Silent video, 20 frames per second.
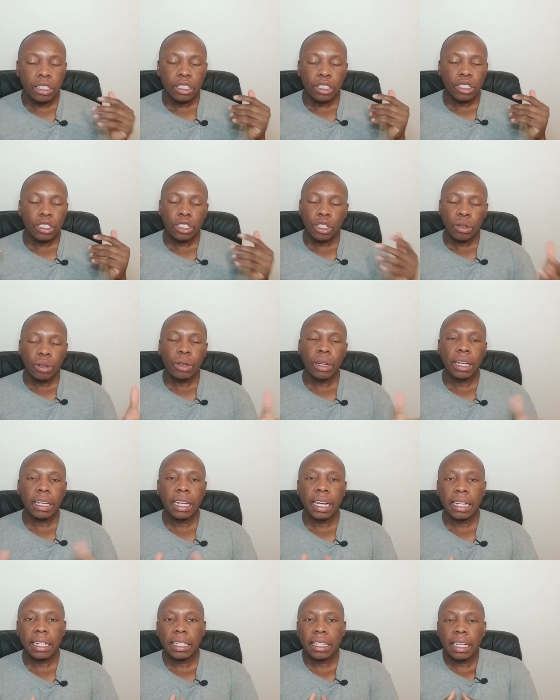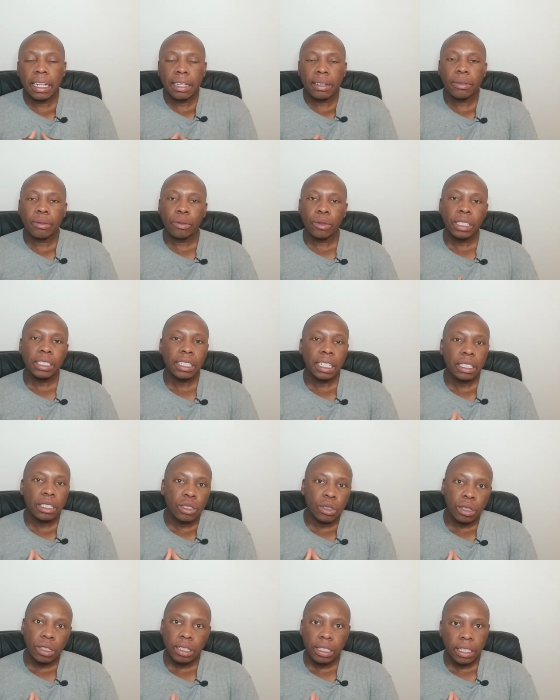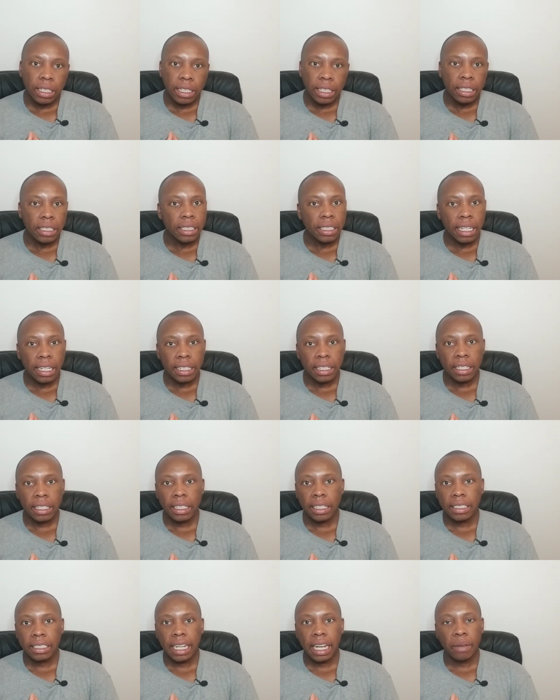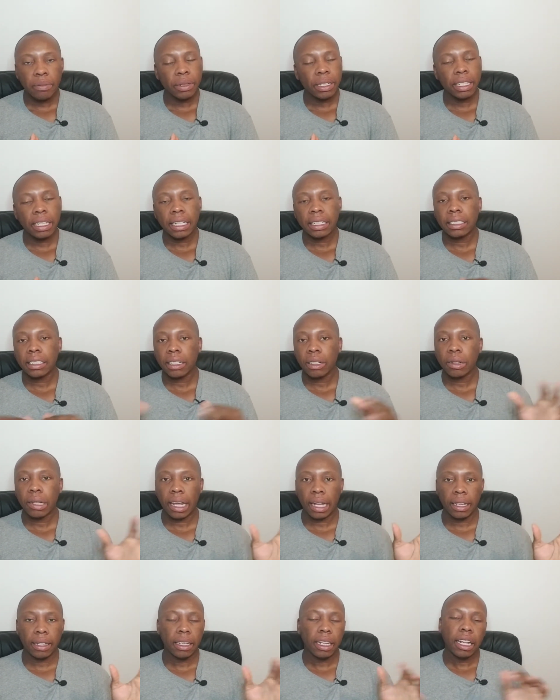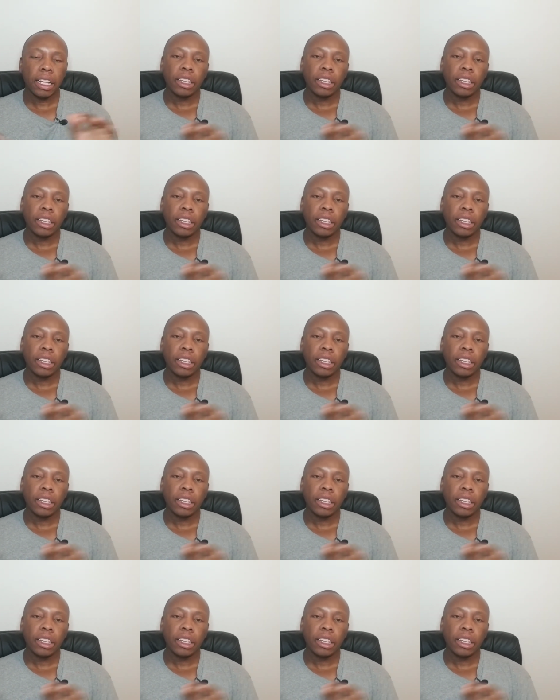So, like, once I saw these kind of things happening, I said, okay,